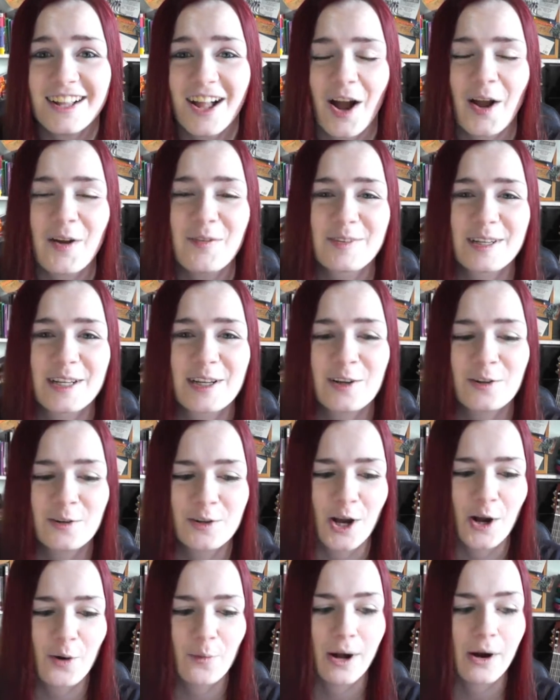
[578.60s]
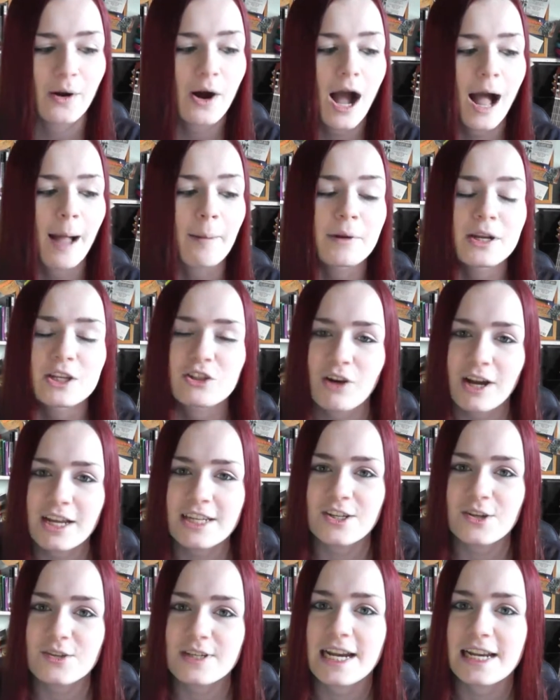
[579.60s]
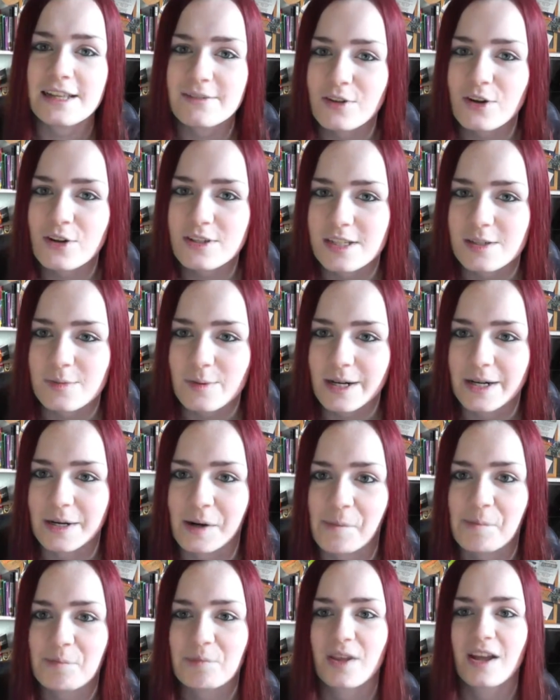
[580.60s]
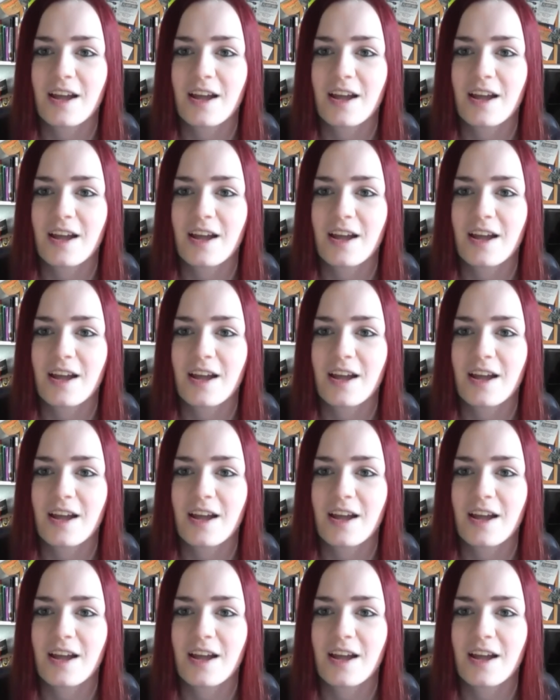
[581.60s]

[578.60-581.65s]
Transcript: Hopefully it'll all go well. I'm going to try and do daily vlogs as well.